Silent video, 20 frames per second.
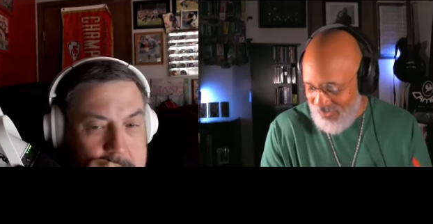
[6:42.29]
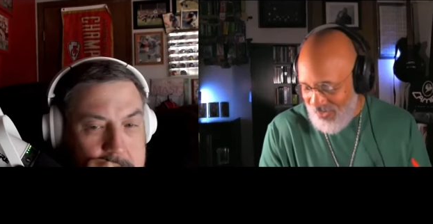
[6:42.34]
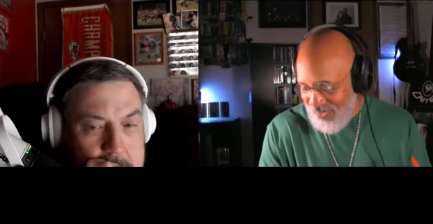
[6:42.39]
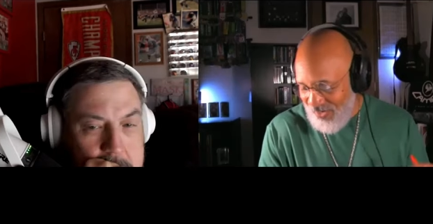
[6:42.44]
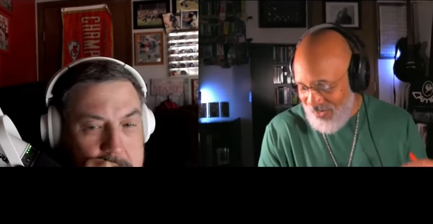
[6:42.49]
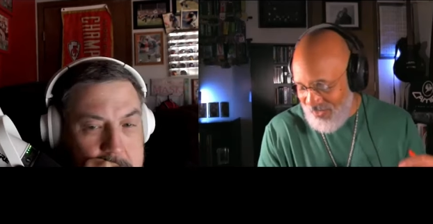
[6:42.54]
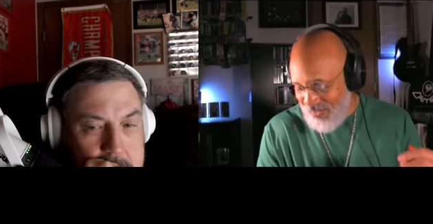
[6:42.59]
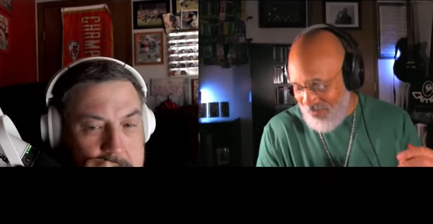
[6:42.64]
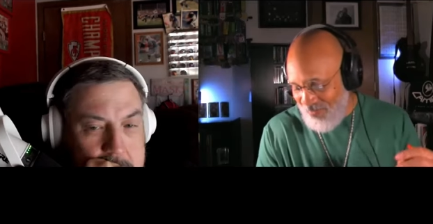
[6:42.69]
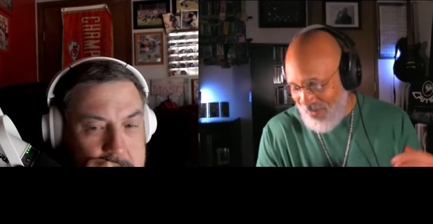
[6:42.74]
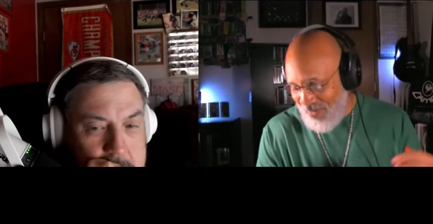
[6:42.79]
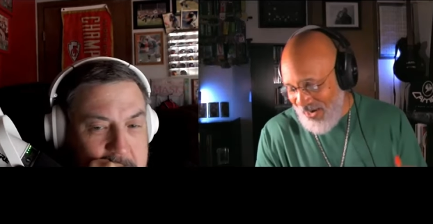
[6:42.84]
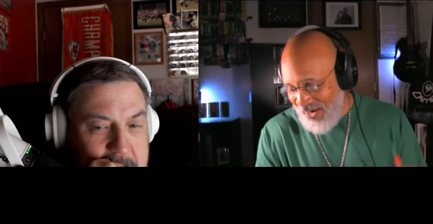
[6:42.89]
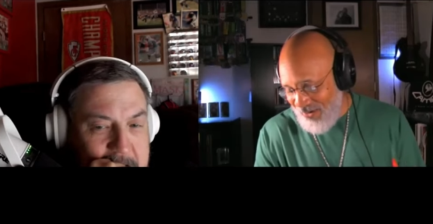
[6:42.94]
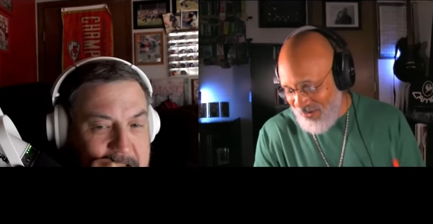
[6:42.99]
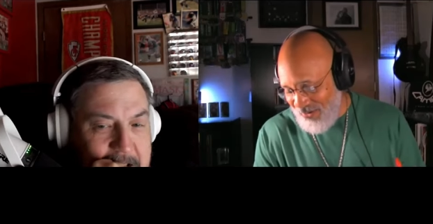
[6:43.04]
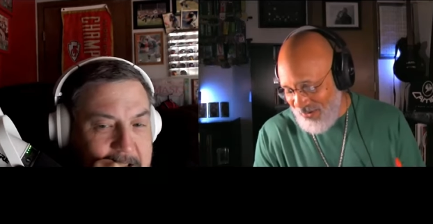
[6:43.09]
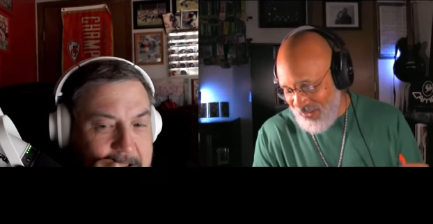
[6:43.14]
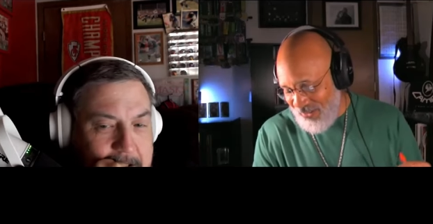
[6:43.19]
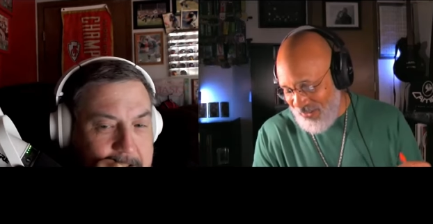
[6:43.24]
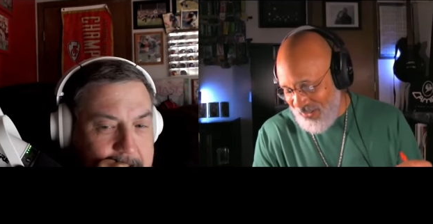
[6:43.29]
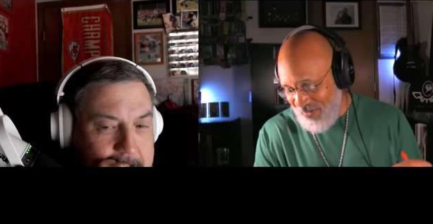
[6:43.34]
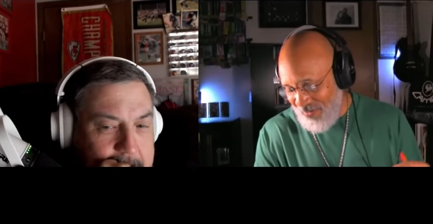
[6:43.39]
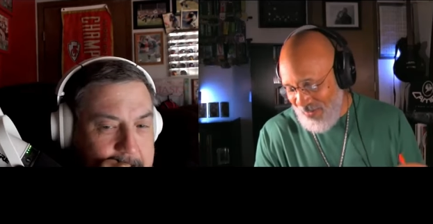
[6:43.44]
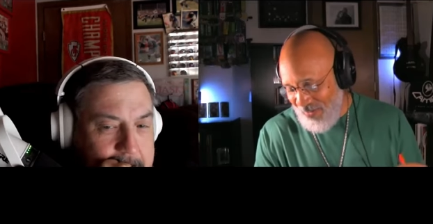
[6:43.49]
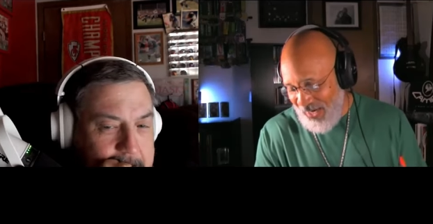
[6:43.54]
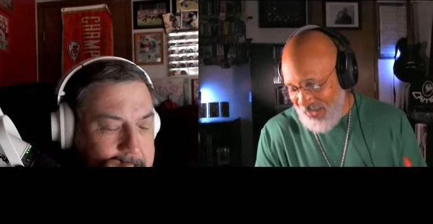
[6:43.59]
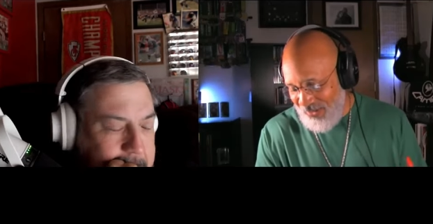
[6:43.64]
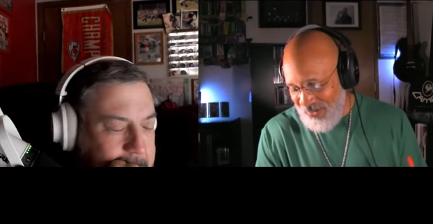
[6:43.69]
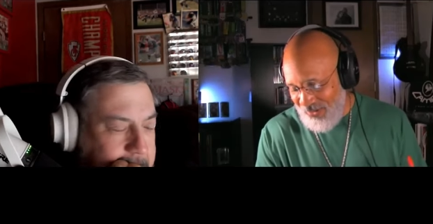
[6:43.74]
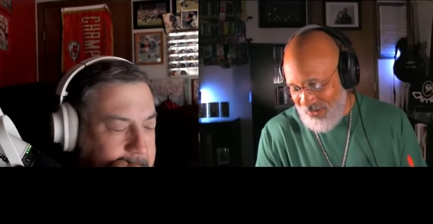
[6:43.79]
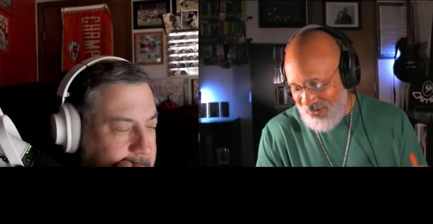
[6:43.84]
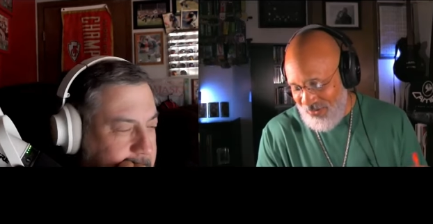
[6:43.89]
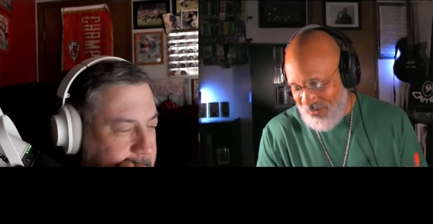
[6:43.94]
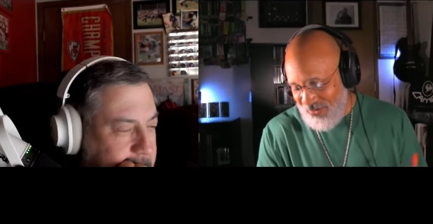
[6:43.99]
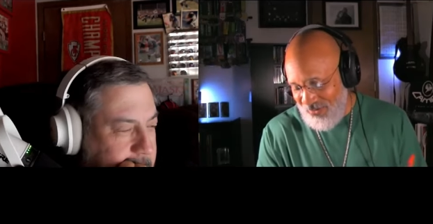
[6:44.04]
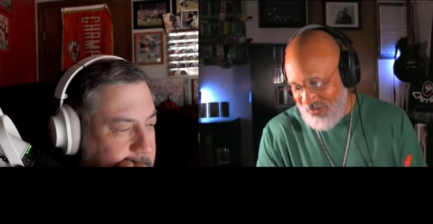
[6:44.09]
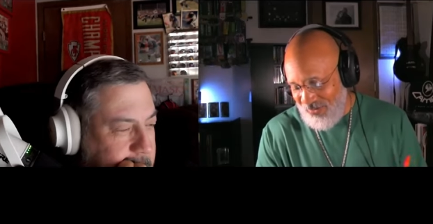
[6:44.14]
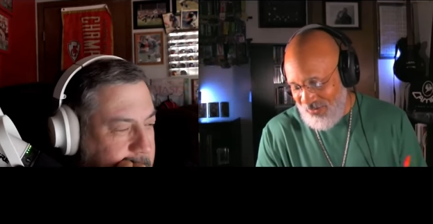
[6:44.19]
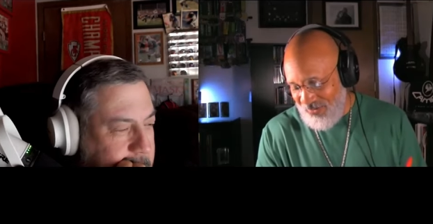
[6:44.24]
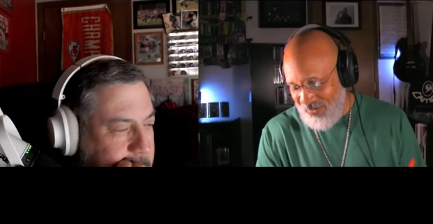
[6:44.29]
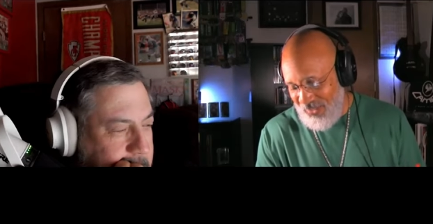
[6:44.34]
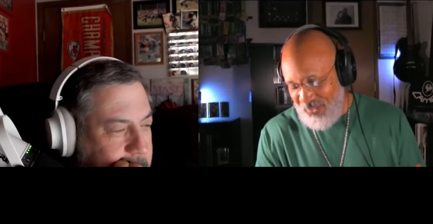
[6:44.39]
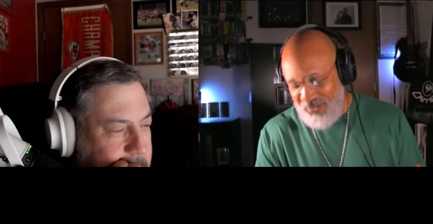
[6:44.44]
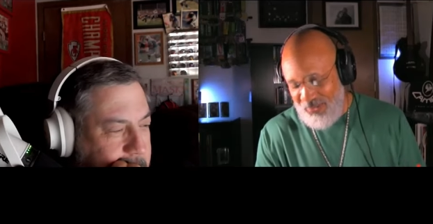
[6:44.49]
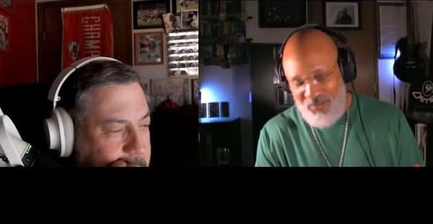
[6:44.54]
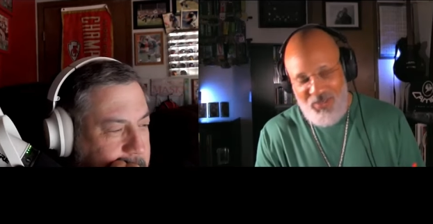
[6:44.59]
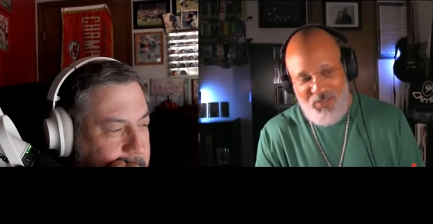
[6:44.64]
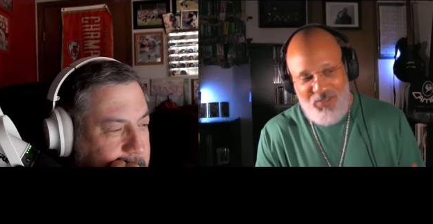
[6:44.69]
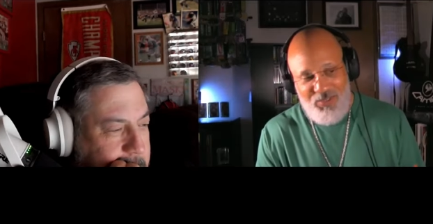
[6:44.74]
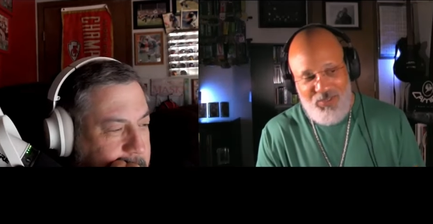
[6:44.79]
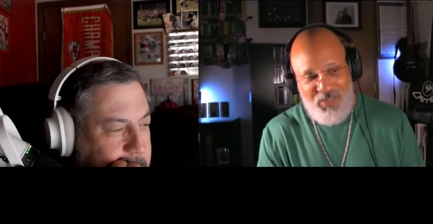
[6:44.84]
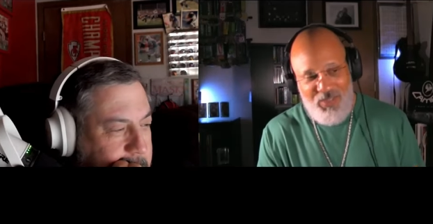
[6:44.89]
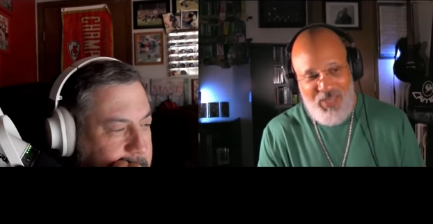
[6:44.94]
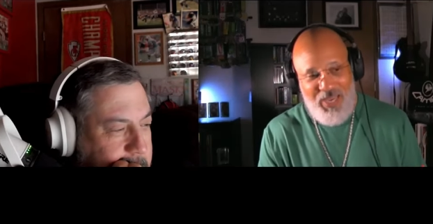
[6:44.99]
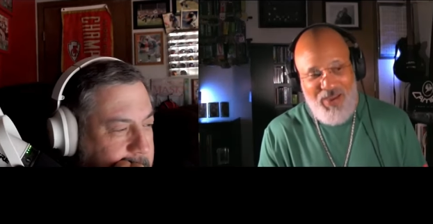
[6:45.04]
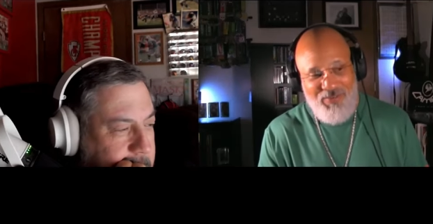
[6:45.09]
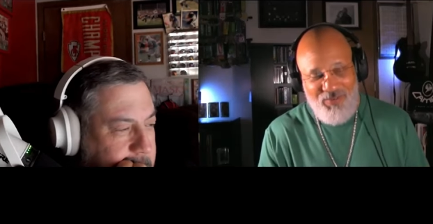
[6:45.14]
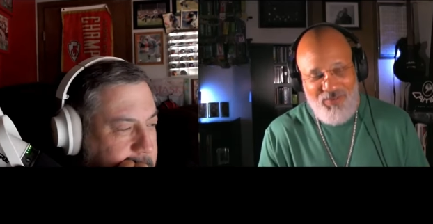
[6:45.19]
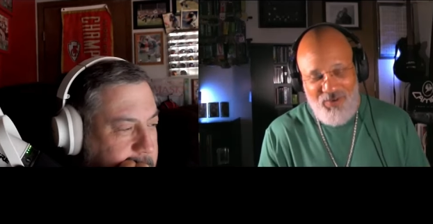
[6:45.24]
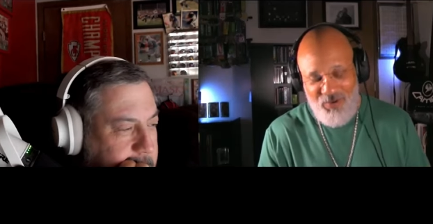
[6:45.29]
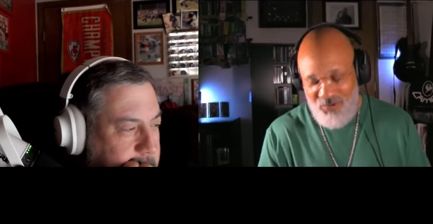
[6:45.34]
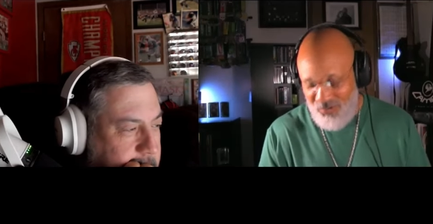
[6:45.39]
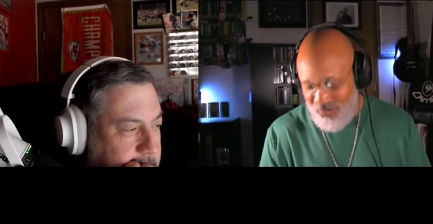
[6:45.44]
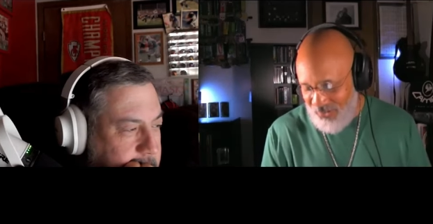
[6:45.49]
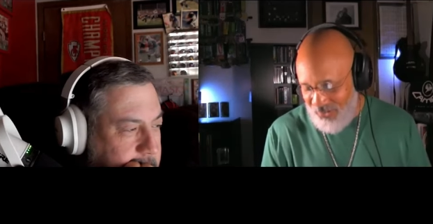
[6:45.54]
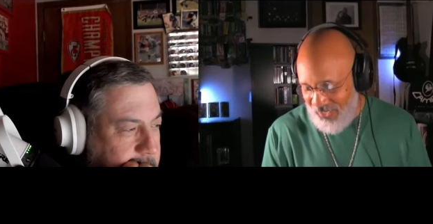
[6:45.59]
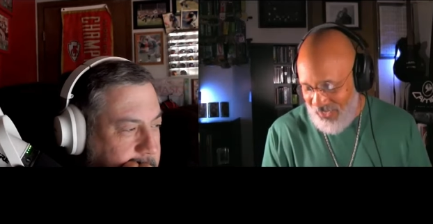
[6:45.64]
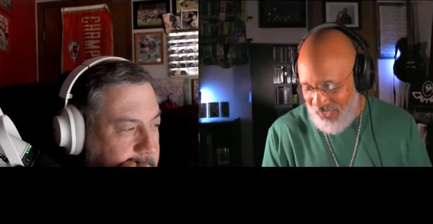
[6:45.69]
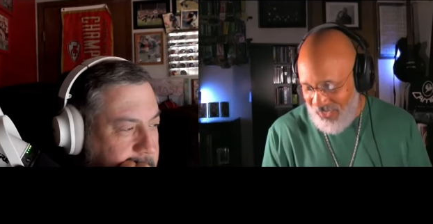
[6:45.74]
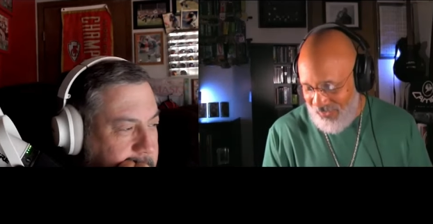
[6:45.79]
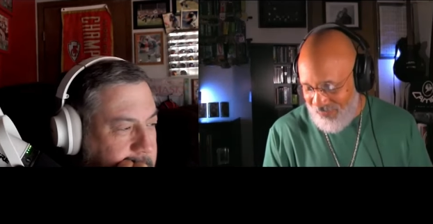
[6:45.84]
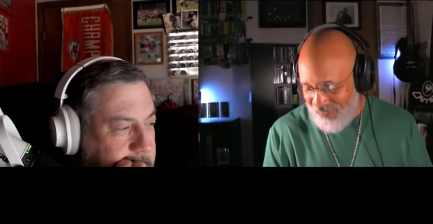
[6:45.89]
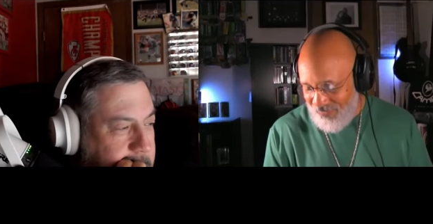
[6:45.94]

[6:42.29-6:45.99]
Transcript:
Speaker 1: All right, the Bears at the Commanders in ends the afternoon slate,